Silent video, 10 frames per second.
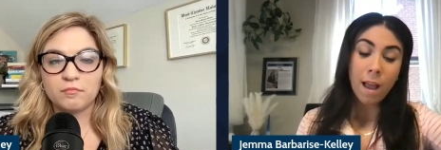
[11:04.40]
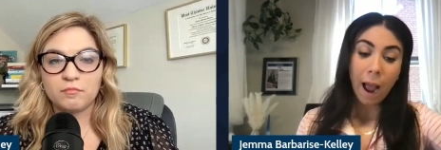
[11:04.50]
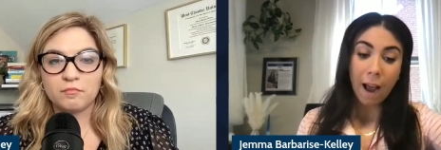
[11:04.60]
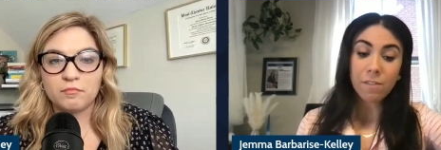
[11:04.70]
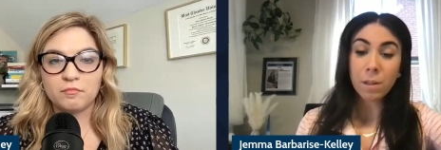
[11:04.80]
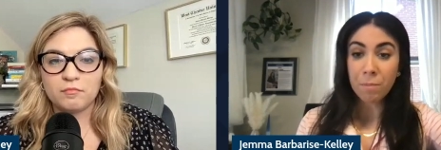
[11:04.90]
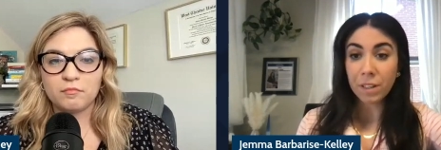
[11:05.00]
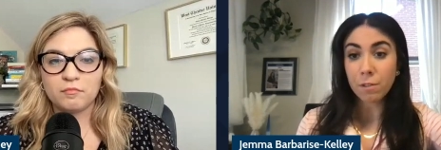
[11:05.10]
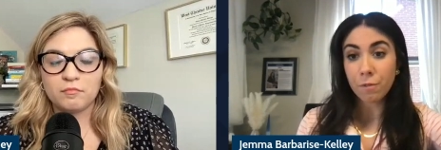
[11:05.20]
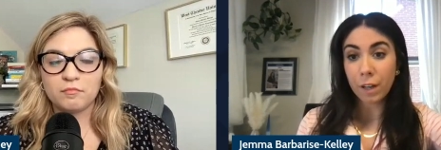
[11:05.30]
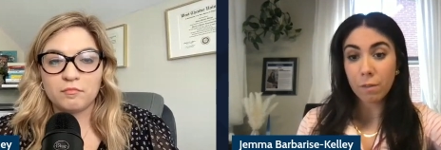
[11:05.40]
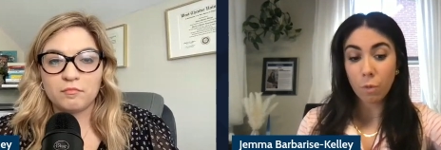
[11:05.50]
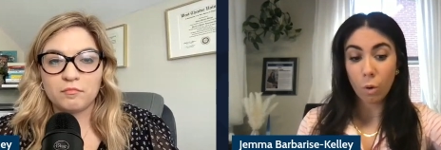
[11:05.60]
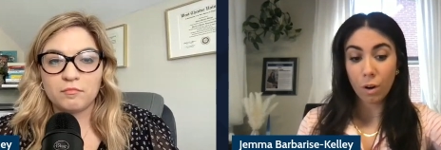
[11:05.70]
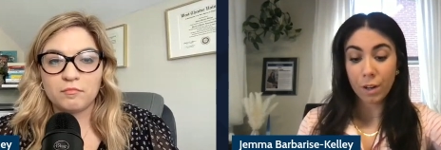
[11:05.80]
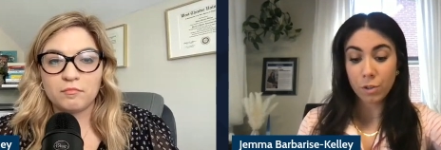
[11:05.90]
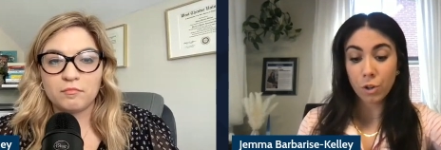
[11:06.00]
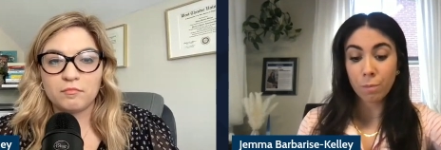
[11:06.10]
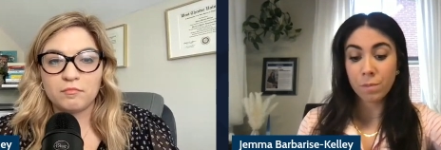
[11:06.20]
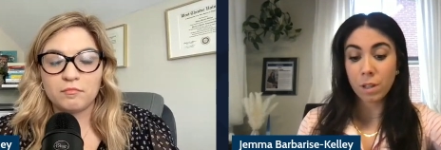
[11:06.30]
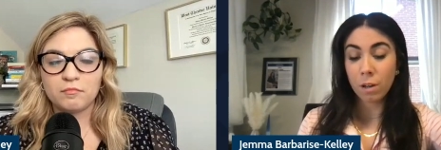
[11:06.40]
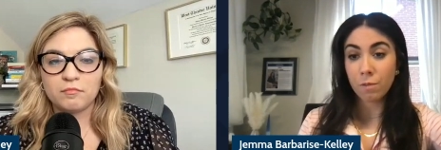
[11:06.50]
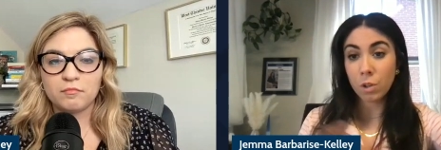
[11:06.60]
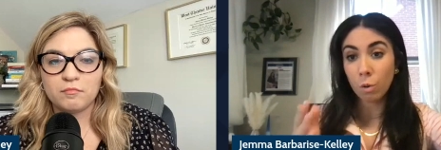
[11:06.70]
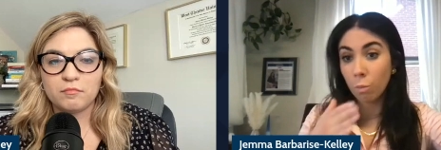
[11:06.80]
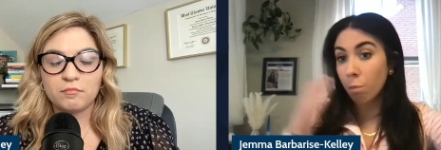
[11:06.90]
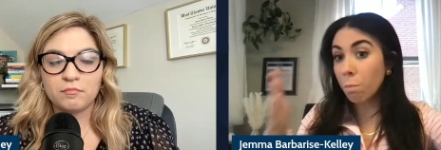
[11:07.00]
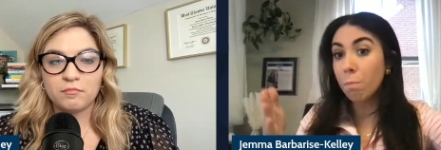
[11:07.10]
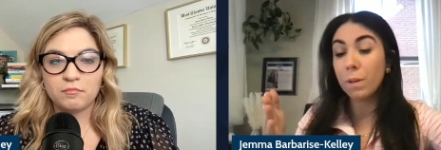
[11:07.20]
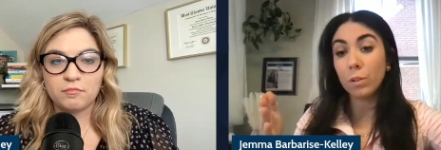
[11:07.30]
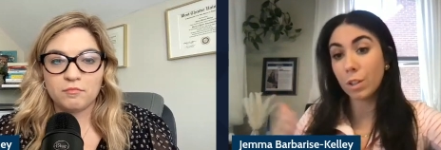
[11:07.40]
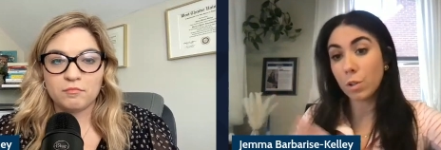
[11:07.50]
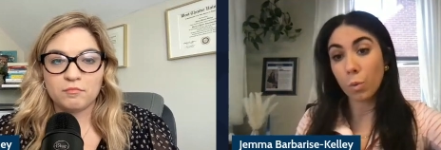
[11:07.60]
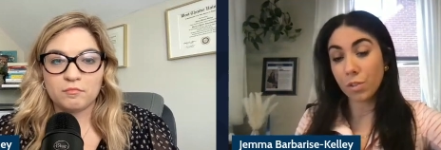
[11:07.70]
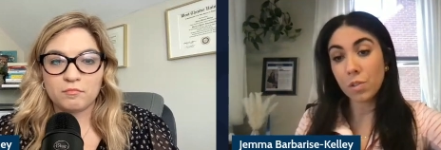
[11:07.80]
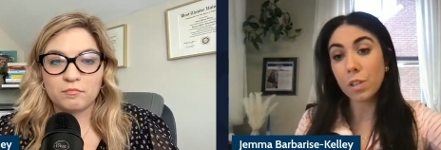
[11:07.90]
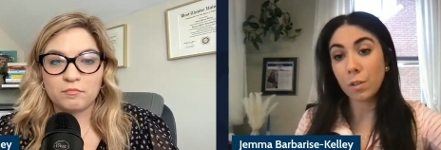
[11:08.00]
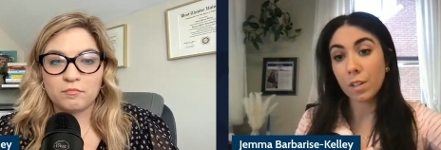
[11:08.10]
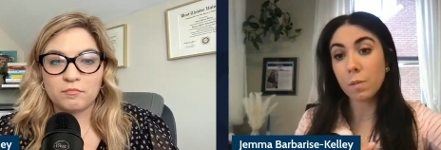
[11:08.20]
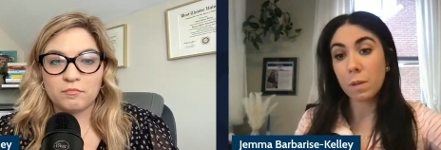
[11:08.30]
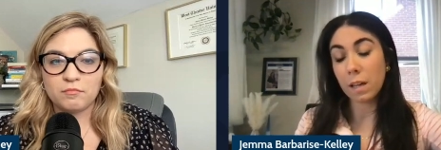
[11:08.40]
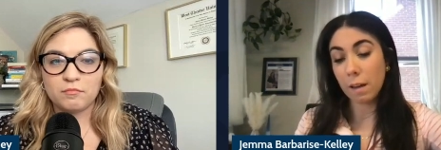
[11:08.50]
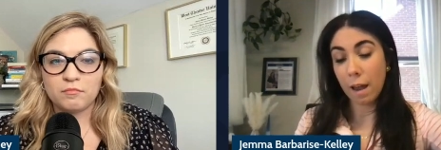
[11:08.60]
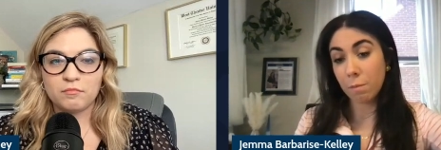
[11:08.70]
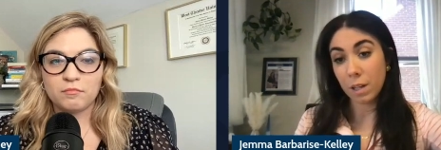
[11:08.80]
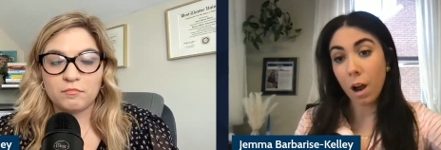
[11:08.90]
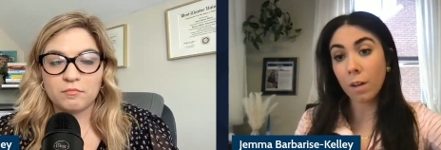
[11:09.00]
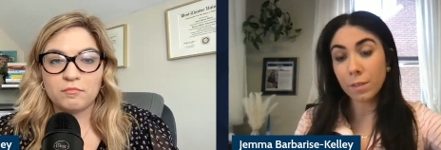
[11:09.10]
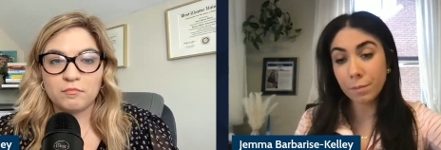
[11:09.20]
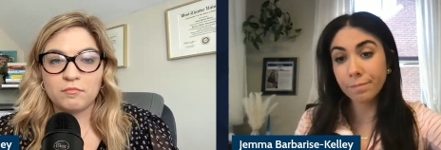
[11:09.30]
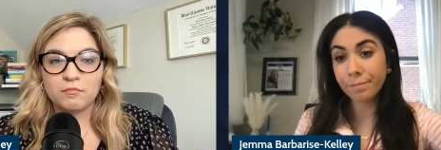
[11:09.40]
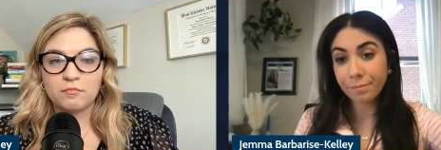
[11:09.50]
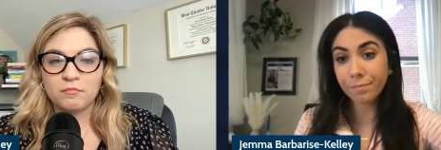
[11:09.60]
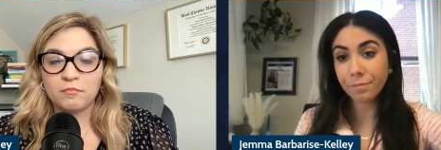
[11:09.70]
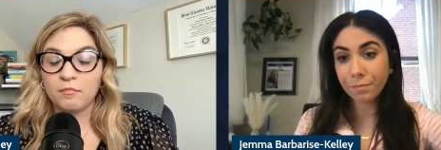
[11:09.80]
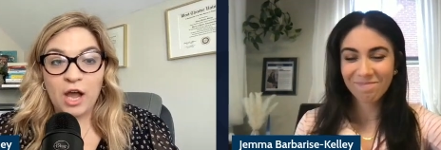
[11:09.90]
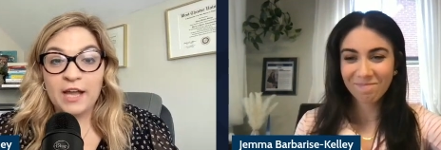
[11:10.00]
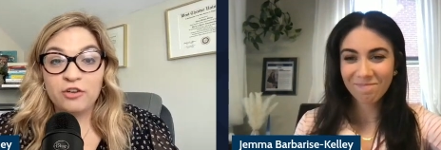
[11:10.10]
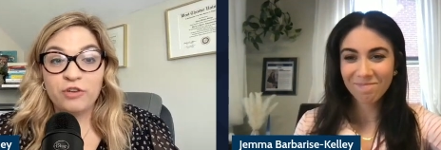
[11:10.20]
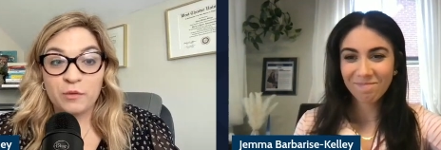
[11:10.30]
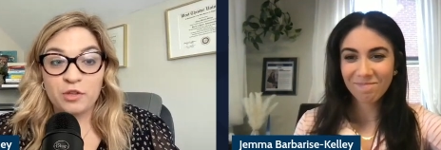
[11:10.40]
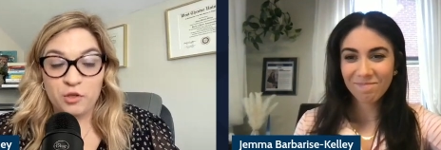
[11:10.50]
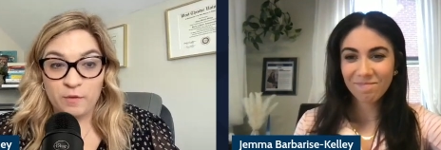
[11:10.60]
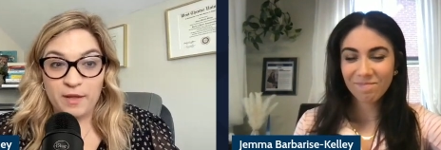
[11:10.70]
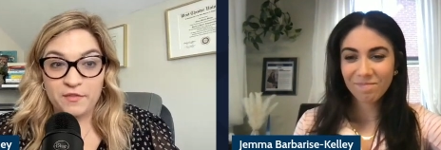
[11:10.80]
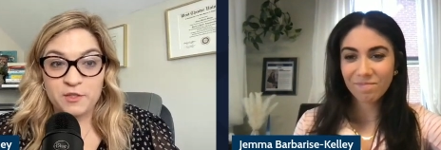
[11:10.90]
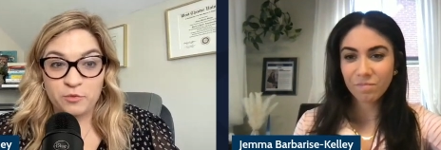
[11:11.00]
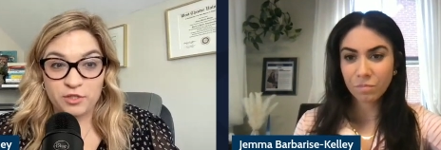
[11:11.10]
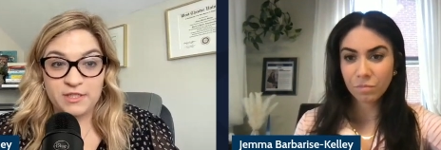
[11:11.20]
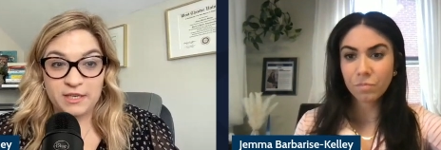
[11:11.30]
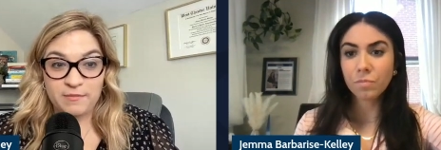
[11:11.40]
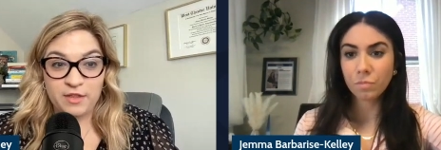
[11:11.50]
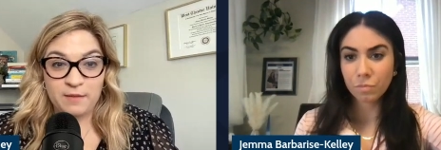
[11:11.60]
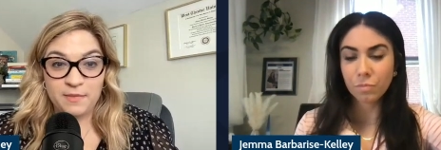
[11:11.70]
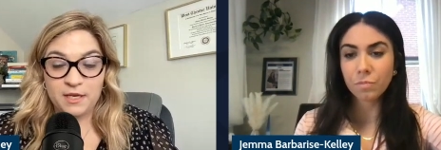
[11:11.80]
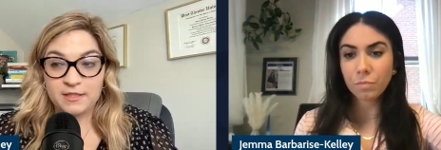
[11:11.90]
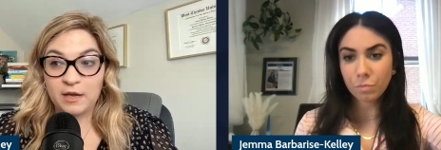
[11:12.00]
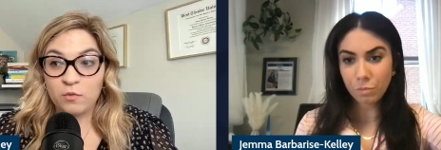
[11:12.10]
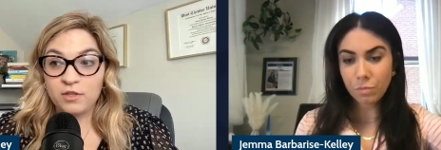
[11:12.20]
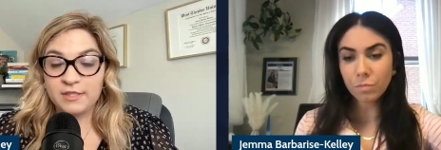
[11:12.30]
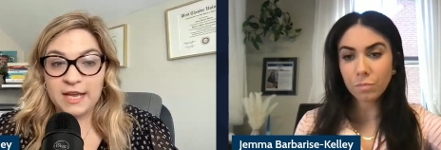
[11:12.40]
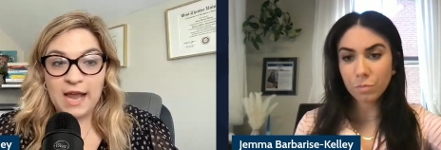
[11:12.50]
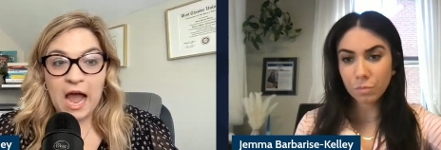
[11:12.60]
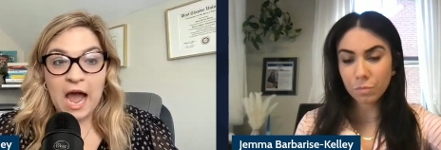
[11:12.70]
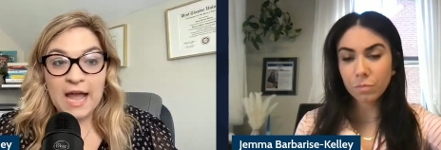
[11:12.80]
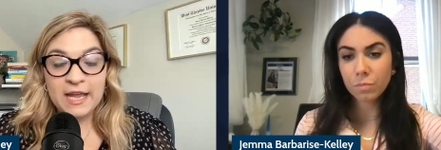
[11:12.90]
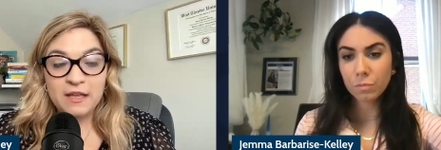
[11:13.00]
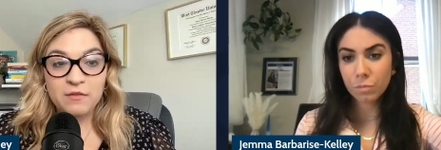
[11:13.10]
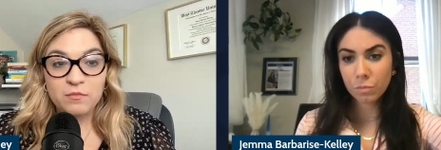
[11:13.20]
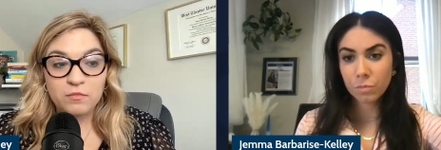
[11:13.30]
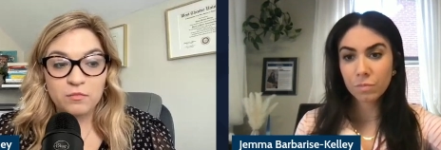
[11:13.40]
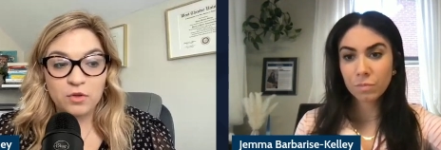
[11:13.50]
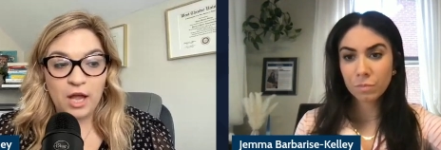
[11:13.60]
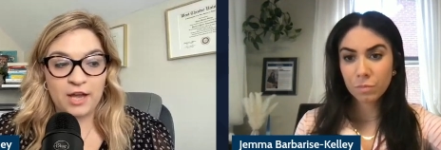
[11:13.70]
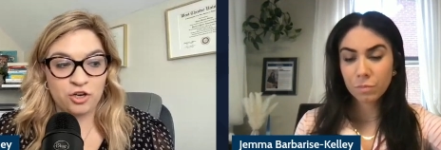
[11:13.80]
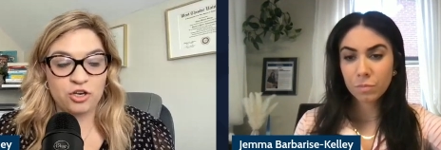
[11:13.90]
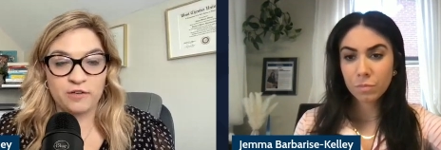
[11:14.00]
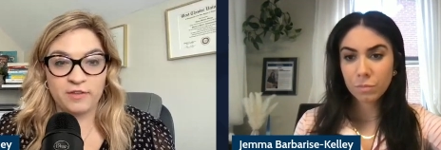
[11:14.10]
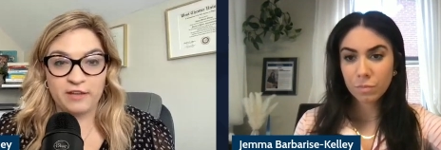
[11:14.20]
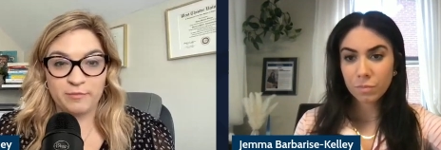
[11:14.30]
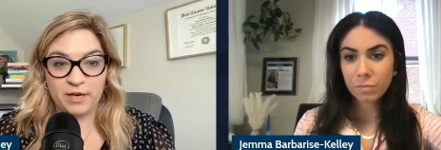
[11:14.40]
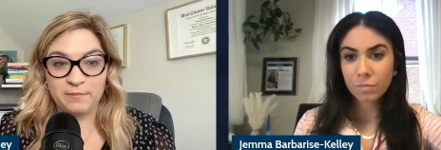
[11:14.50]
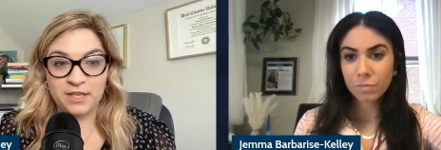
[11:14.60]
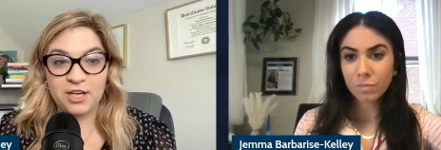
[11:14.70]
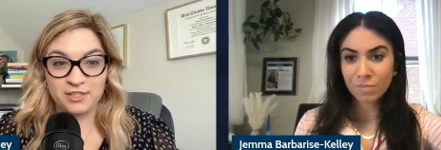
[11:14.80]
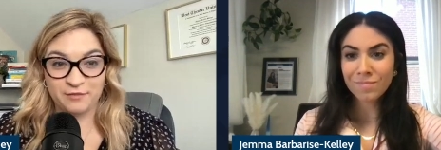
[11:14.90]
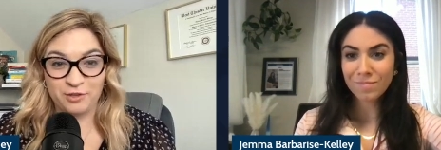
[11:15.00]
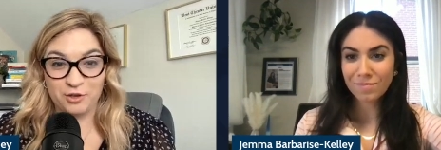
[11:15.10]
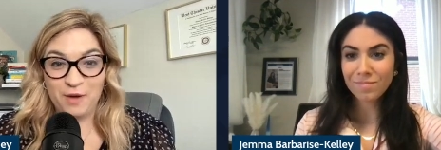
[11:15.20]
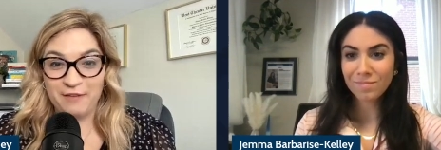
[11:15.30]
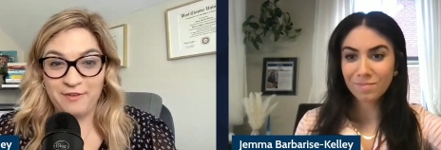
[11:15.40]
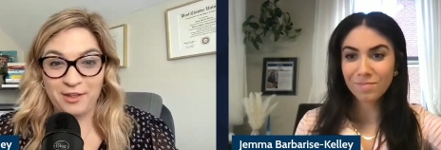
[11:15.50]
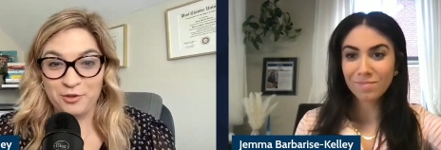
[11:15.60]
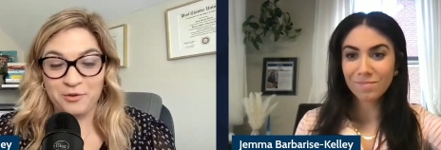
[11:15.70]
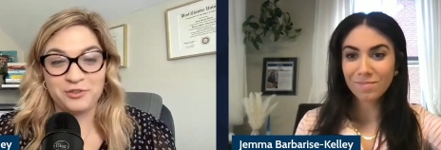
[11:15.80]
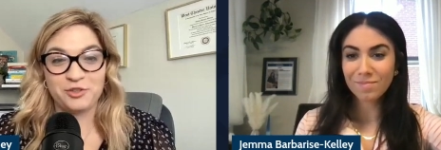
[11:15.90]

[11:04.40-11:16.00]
Speaker 1: have something to fight for in terms of, you know, building towards a Series B and beyond.
Speaker 2: I agree with you about the sports team thing, because I will say I had heard of LifeBrand because of you. I follow you on